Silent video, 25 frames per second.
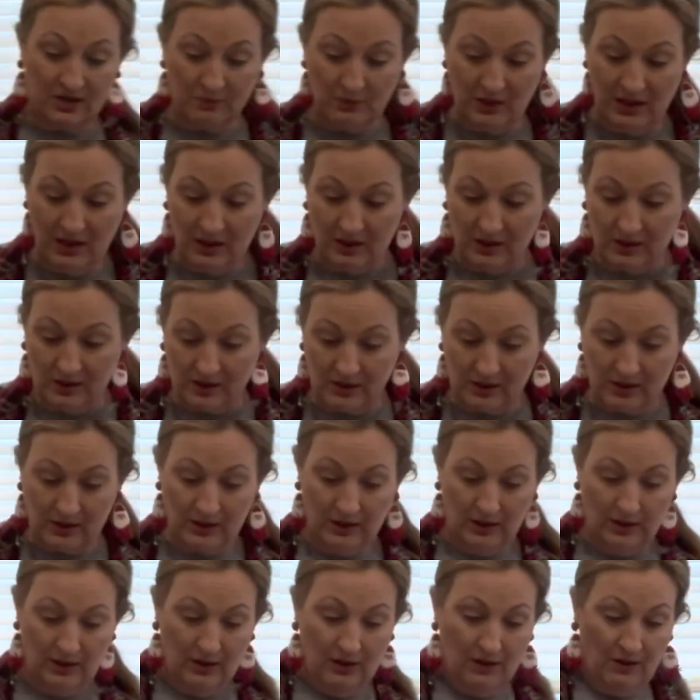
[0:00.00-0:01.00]
Mix.
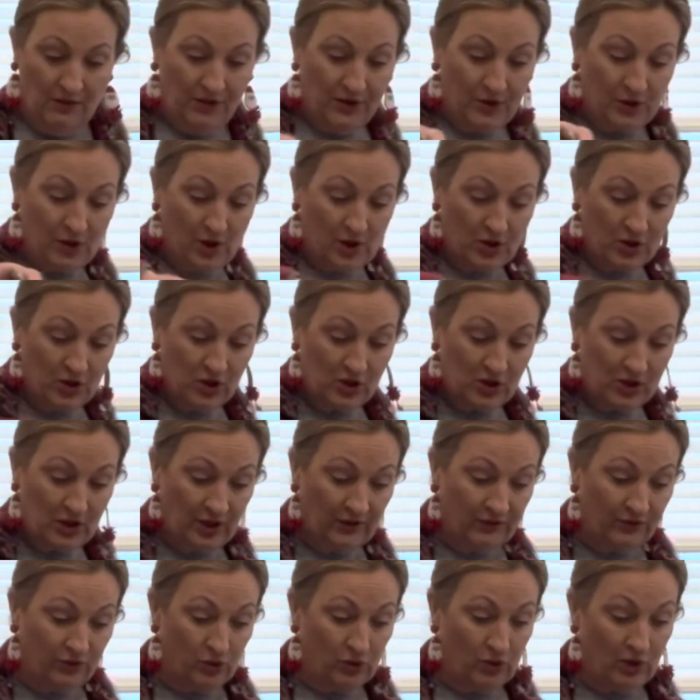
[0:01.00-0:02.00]
There are
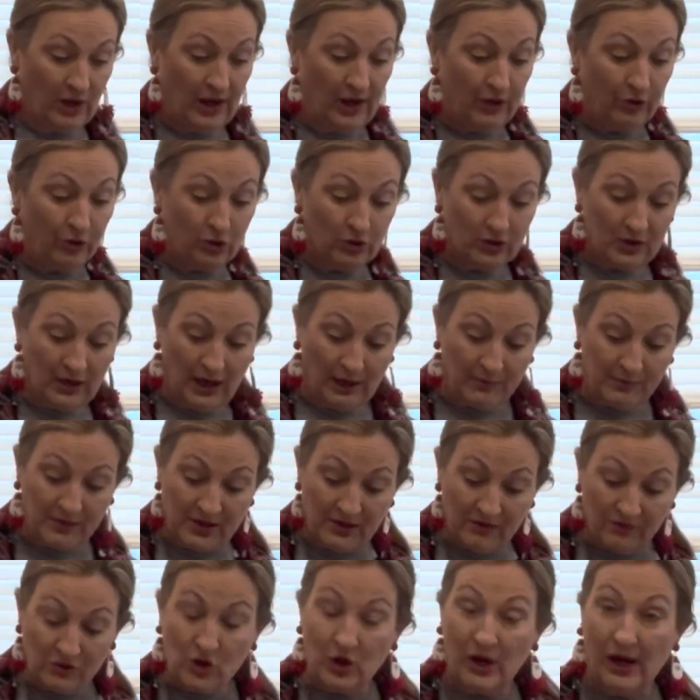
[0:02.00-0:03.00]
several other types
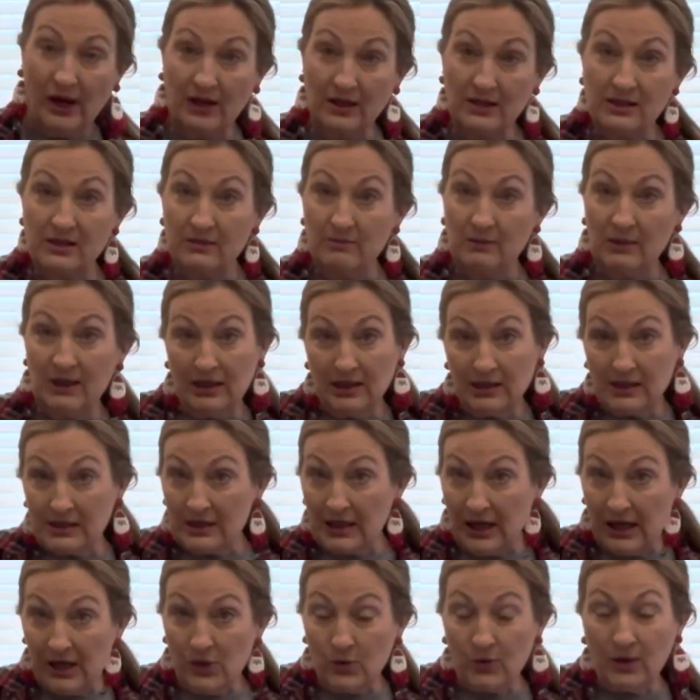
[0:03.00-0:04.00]
of Chex Mix
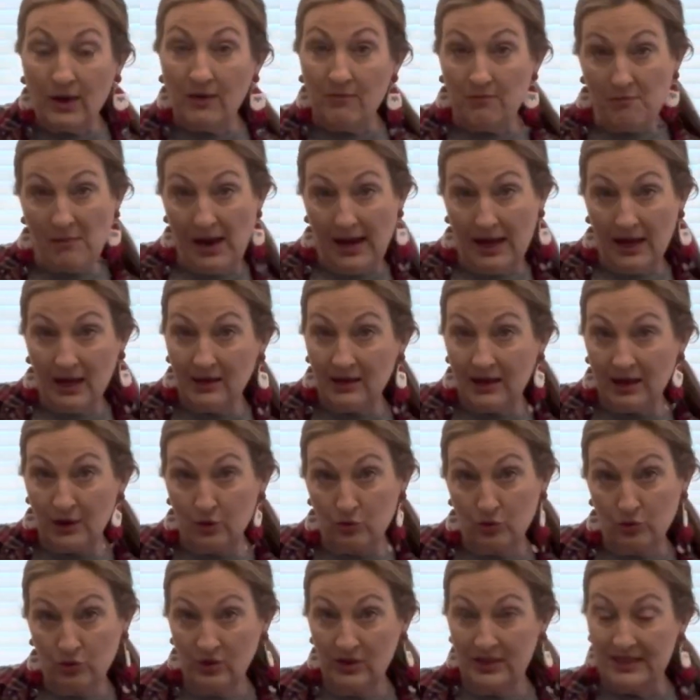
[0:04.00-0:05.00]
that you can make that are
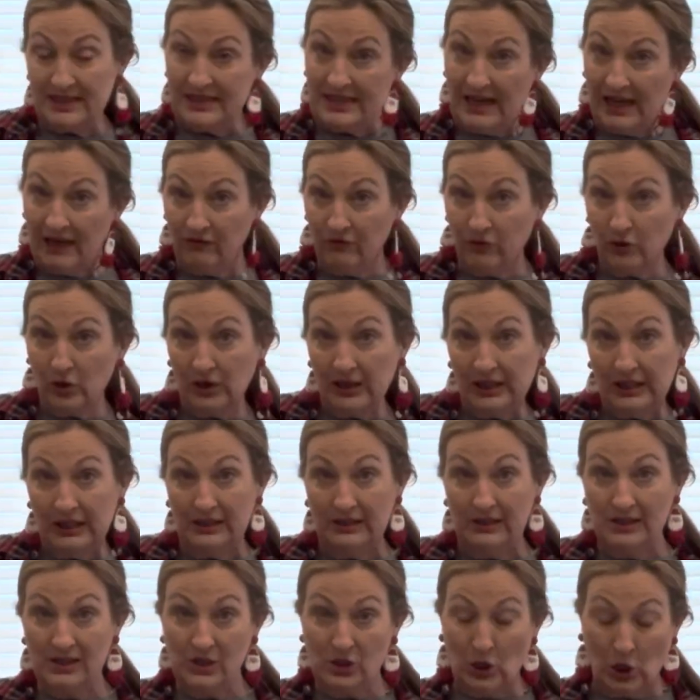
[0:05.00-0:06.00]
real savory
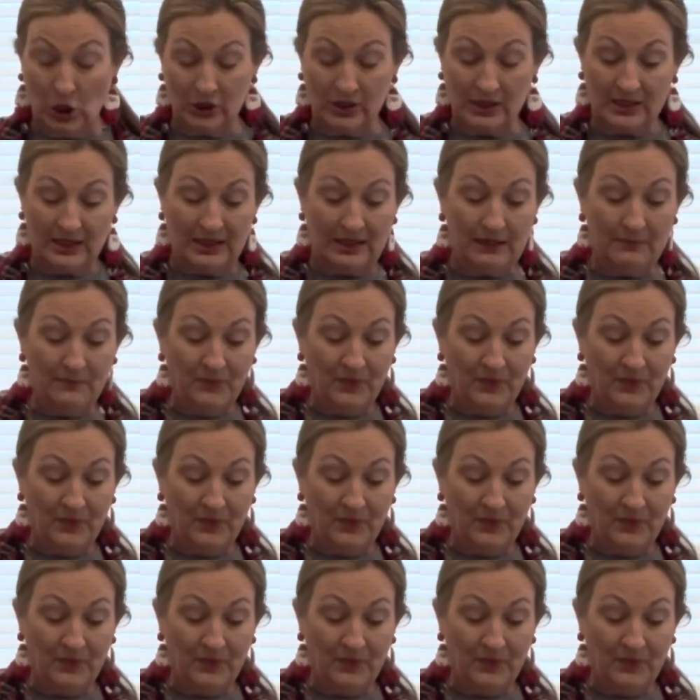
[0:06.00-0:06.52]
and salty,